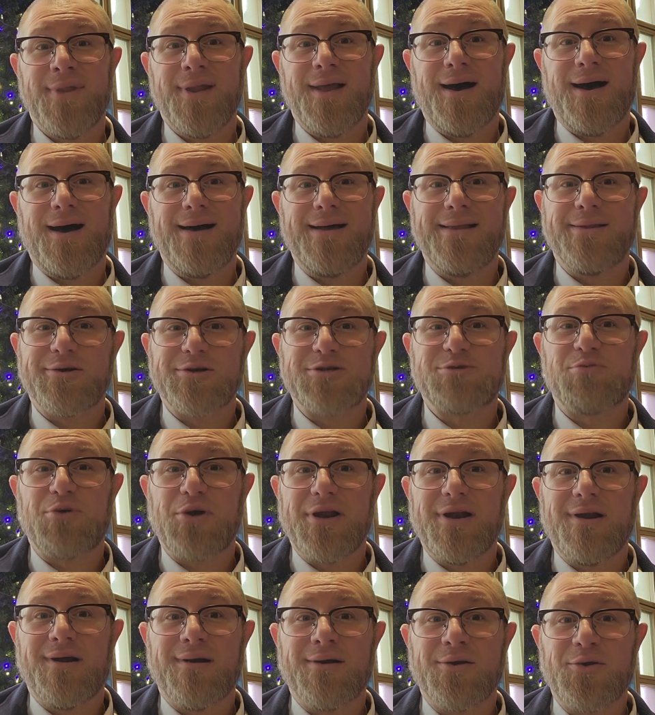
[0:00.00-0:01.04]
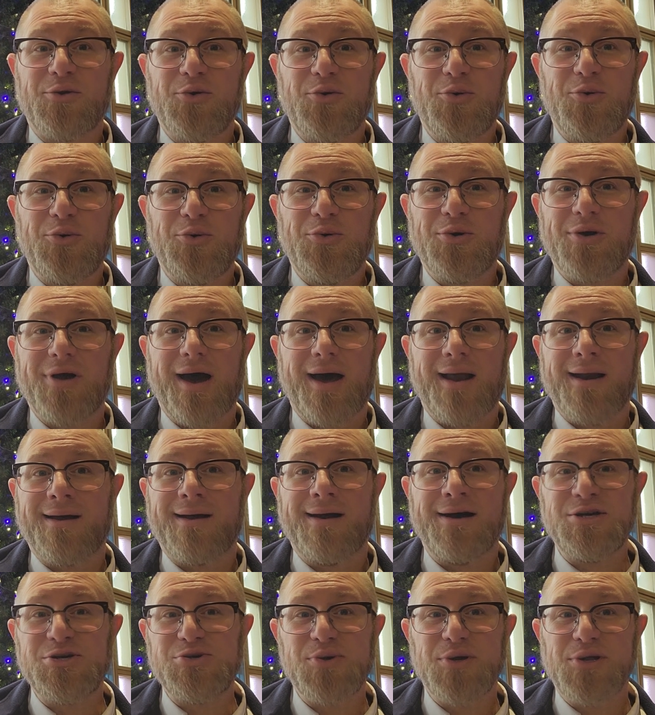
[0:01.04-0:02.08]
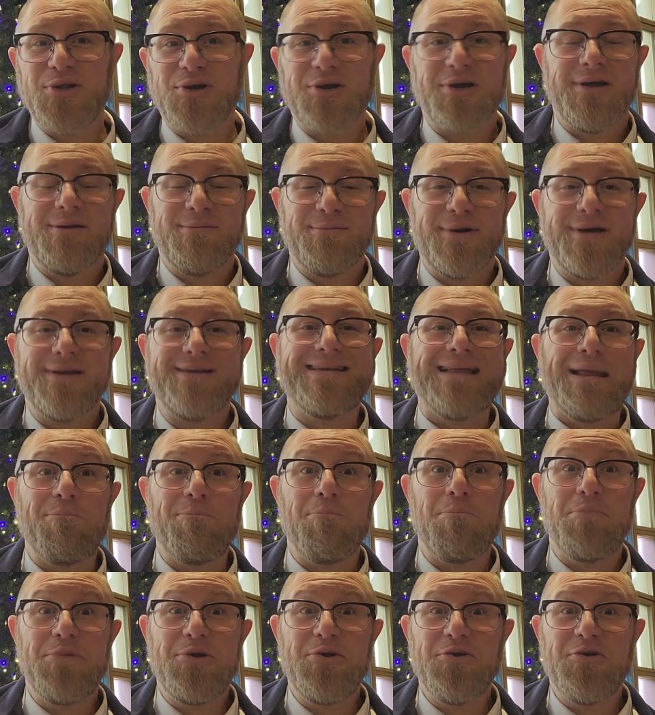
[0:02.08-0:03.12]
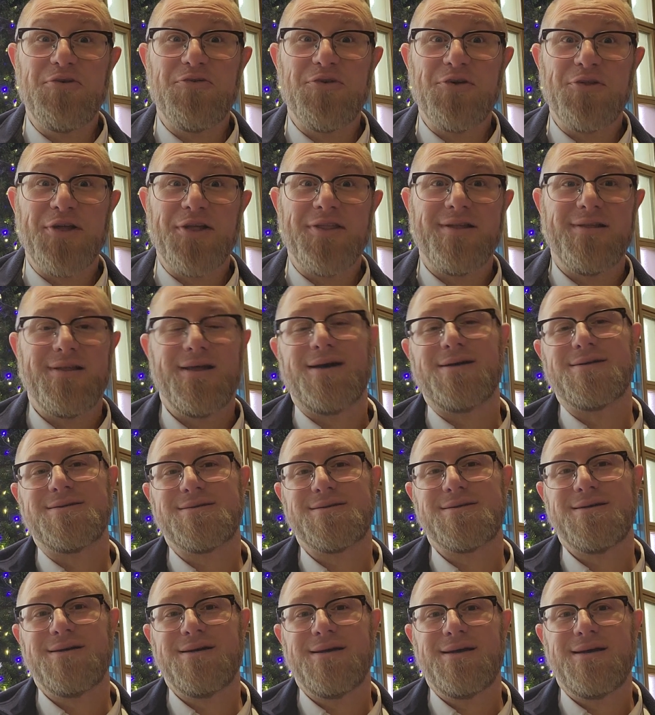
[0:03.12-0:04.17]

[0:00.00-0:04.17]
Uh, it looks pretty darn cool, kind of country looking, but beautiful nonetheless.